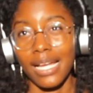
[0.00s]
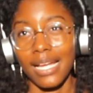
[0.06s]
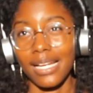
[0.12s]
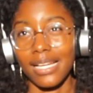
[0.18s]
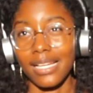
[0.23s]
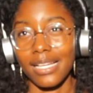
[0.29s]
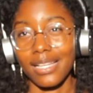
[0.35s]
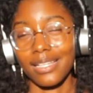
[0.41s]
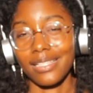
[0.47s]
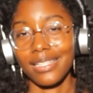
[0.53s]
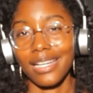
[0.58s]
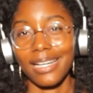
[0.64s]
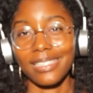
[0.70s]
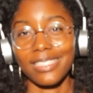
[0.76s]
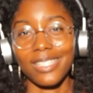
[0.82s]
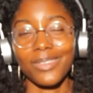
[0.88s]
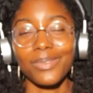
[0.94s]
And
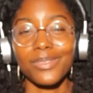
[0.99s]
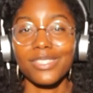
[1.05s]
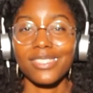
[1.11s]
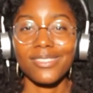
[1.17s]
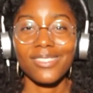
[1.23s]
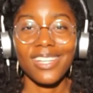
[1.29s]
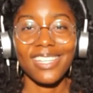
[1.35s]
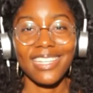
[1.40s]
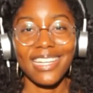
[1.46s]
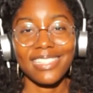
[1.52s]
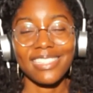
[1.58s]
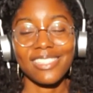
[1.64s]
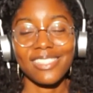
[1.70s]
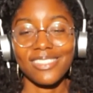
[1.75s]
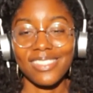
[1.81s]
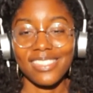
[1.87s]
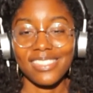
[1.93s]
I know we're still
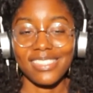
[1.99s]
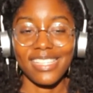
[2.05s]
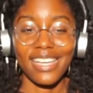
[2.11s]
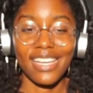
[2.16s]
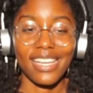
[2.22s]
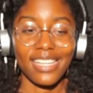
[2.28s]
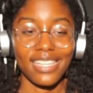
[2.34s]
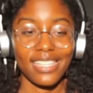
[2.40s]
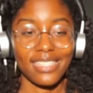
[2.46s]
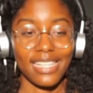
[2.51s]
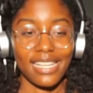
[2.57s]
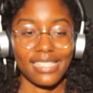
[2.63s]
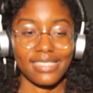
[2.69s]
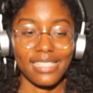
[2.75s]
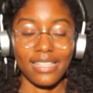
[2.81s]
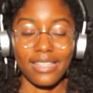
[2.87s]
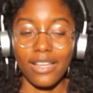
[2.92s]
connected to this day, and
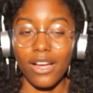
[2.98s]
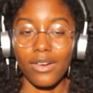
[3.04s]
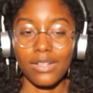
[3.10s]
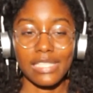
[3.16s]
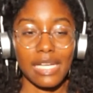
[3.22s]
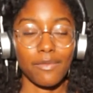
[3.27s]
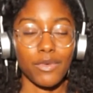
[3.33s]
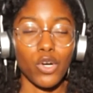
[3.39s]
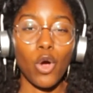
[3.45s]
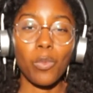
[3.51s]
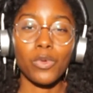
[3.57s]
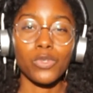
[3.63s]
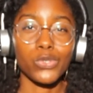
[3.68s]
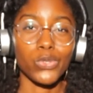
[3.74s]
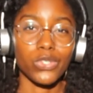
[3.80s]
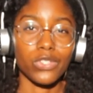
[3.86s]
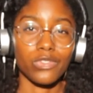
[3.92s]
they said they always have an
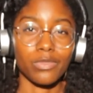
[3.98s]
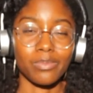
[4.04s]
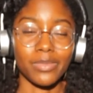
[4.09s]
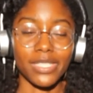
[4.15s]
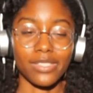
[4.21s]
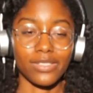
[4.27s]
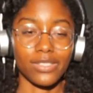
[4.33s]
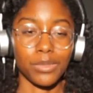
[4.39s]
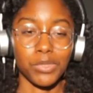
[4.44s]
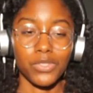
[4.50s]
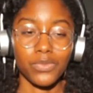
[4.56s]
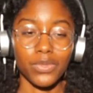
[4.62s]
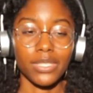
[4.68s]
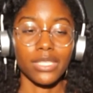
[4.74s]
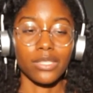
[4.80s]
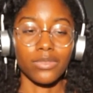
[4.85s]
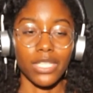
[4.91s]
open door for me. So I'm just
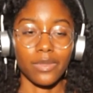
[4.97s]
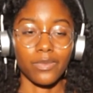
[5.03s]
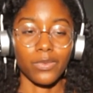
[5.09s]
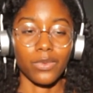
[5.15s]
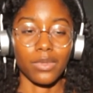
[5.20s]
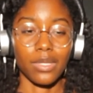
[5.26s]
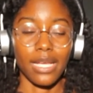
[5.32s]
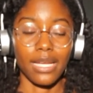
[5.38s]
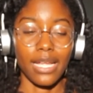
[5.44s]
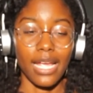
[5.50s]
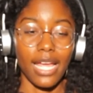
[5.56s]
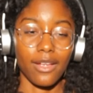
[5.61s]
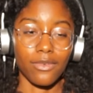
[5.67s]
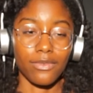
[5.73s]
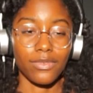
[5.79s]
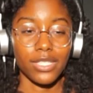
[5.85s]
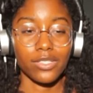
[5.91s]
really grateful that
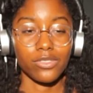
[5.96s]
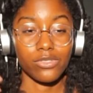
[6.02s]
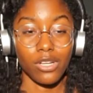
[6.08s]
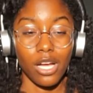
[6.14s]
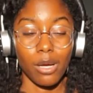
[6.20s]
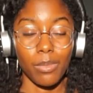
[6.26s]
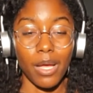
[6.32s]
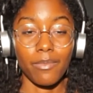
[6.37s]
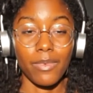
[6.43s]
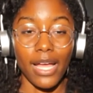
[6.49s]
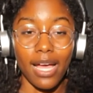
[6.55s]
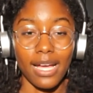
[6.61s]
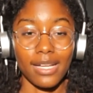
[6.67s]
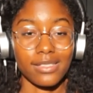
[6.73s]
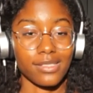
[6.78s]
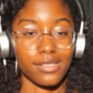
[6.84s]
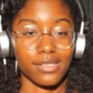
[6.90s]
every job I've
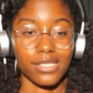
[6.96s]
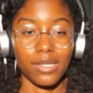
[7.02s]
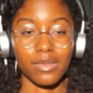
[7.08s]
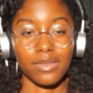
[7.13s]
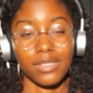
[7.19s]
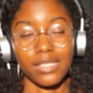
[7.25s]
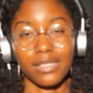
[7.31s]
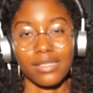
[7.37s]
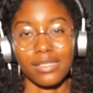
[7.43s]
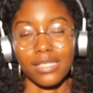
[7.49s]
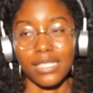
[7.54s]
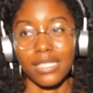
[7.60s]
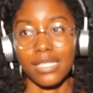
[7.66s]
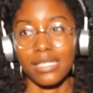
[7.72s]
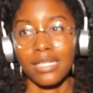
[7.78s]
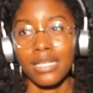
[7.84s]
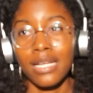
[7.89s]
had since I was
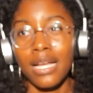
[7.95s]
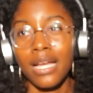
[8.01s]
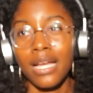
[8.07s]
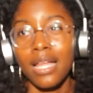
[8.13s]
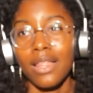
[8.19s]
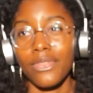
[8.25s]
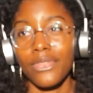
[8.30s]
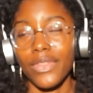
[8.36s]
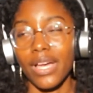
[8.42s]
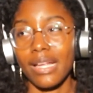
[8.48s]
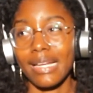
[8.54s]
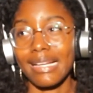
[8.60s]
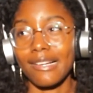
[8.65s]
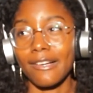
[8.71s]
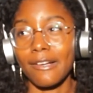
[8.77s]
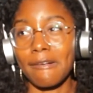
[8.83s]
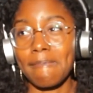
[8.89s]
sixteen, that
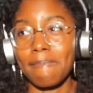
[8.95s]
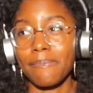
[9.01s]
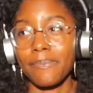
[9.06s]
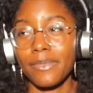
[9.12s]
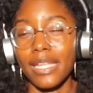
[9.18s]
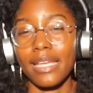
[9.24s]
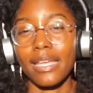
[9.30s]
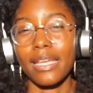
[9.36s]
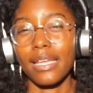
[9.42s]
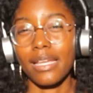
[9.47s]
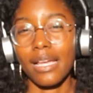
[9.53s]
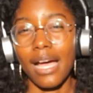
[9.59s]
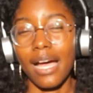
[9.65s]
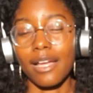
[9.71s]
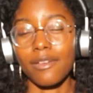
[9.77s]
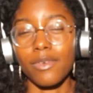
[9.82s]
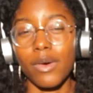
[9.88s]
um,
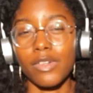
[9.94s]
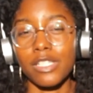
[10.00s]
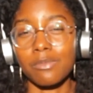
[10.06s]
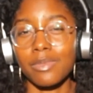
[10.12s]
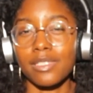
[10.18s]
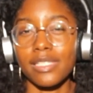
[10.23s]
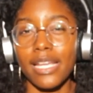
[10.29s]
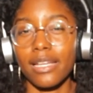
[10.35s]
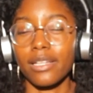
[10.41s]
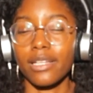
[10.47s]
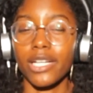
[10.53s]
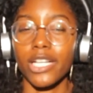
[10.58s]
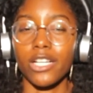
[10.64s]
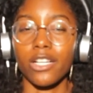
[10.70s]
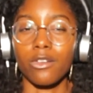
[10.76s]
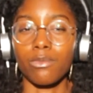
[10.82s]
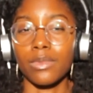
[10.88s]
I've always been taken
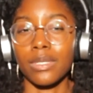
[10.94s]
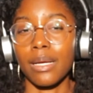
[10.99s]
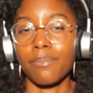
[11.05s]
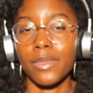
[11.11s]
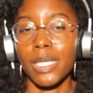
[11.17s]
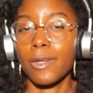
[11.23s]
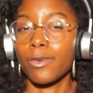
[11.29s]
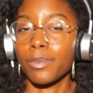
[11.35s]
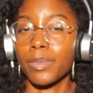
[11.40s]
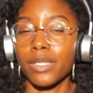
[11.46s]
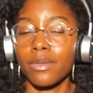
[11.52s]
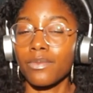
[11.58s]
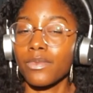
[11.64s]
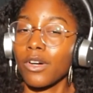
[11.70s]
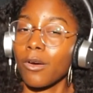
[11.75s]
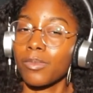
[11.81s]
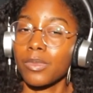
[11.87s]
care of, and I've never been
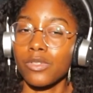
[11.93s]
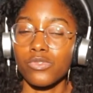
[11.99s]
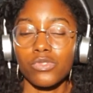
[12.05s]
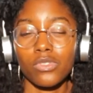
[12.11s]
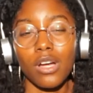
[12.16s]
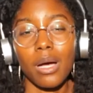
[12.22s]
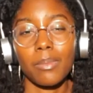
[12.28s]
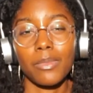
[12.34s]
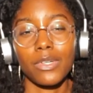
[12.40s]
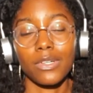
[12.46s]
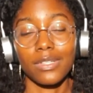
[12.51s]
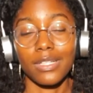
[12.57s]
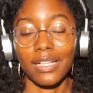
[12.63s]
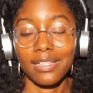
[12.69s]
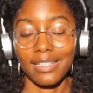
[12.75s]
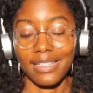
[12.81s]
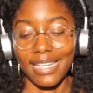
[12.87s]
involved in drama or
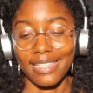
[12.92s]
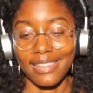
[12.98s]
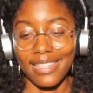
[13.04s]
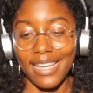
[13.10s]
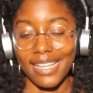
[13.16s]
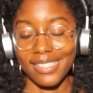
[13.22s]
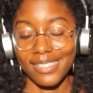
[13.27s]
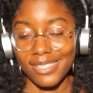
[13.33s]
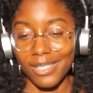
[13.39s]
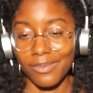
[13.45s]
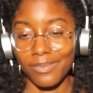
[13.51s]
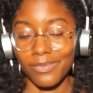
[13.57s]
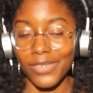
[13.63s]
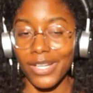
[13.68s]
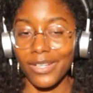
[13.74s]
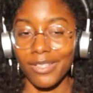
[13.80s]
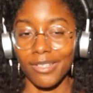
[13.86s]
nothing like that. So
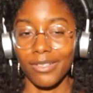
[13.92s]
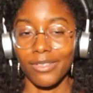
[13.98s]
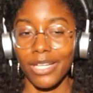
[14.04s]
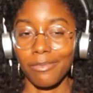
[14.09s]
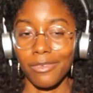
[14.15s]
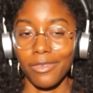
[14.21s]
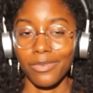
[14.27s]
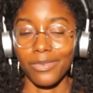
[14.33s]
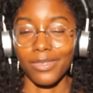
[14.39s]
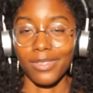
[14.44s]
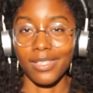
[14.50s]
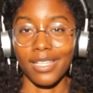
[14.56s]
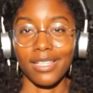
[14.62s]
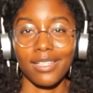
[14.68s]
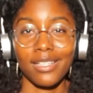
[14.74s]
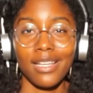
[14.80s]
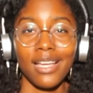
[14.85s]
I'm very grateful for
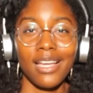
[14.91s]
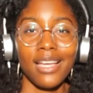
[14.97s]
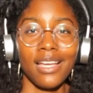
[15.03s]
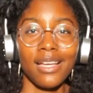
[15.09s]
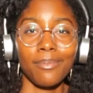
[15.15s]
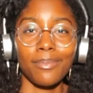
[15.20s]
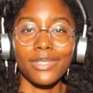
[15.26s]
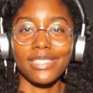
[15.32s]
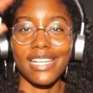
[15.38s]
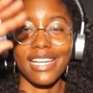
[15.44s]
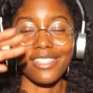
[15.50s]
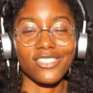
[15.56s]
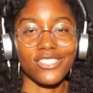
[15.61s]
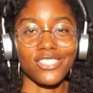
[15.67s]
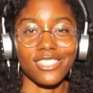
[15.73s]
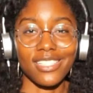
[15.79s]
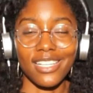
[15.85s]
the
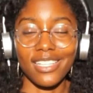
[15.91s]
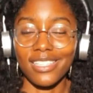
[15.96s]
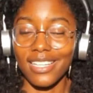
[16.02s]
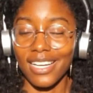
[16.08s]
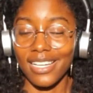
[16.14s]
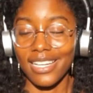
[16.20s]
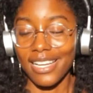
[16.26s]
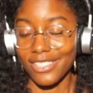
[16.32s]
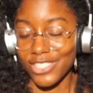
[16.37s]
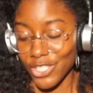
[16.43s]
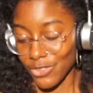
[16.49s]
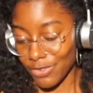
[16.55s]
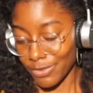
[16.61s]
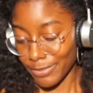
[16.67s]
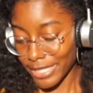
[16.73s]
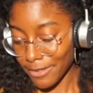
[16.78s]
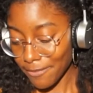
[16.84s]
protection that God has
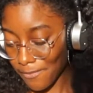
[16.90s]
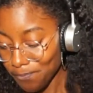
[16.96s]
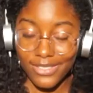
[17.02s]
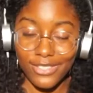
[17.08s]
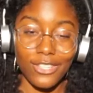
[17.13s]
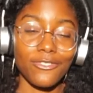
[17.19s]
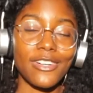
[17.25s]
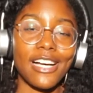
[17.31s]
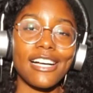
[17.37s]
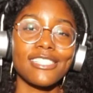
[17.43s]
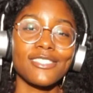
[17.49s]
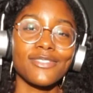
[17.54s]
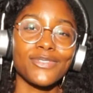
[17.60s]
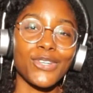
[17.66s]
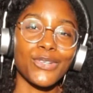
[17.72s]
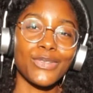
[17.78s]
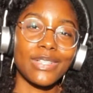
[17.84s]
over me. So
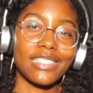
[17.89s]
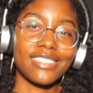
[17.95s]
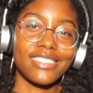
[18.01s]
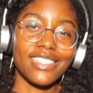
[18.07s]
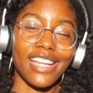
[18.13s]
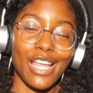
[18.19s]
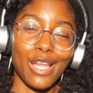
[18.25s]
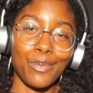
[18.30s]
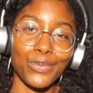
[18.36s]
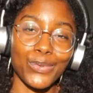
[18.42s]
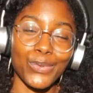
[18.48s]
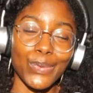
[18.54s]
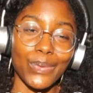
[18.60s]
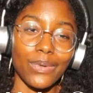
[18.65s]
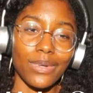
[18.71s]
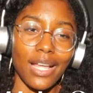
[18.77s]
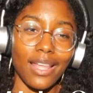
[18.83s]
fast forward to
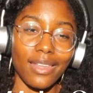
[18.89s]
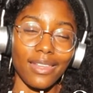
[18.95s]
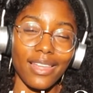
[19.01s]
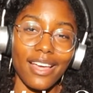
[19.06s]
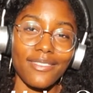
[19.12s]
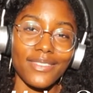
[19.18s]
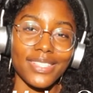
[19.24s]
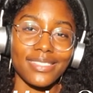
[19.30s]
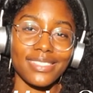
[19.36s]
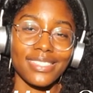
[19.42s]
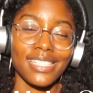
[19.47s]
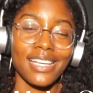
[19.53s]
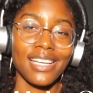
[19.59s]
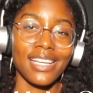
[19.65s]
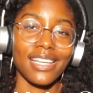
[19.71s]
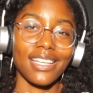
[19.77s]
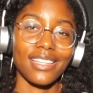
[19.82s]
April eleventh,
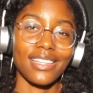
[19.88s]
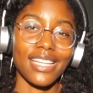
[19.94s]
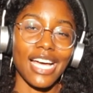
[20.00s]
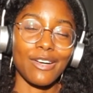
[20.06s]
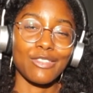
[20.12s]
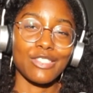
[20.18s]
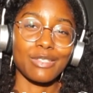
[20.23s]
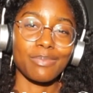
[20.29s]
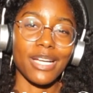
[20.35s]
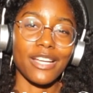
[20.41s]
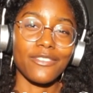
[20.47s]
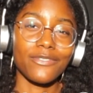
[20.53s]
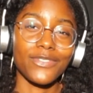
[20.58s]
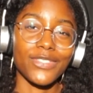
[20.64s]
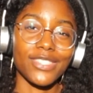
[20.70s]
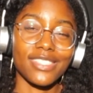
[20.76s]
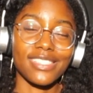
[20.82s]
and that was my
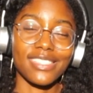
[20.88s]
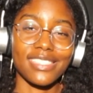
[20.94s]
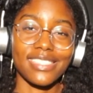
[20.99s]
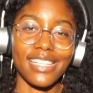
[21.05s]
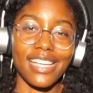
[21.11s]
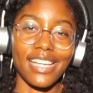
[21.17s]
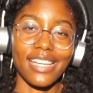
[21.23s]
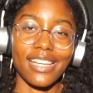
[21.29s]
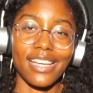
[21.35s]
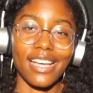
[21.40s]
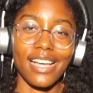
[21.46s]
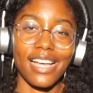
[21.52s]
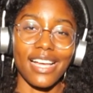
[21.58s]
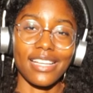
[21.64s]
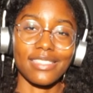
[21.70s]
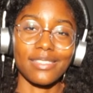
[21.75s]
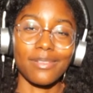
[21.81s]
first day
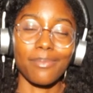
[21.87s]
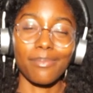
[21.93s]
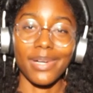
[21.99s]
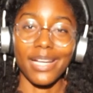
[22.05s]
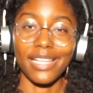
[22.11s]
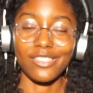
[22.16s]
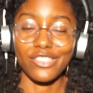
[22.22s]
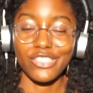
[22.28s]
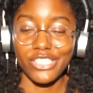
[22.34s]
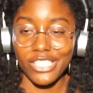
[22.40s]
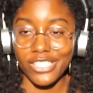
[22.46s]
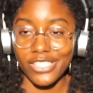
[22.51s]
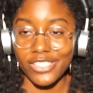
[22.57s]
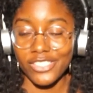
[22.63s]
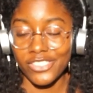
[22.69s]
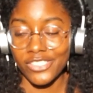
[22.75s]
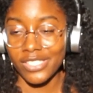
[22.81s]
at my
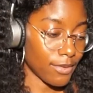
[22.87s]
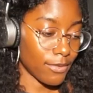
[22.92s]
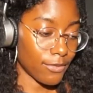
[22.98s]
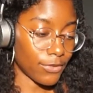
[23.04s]
church.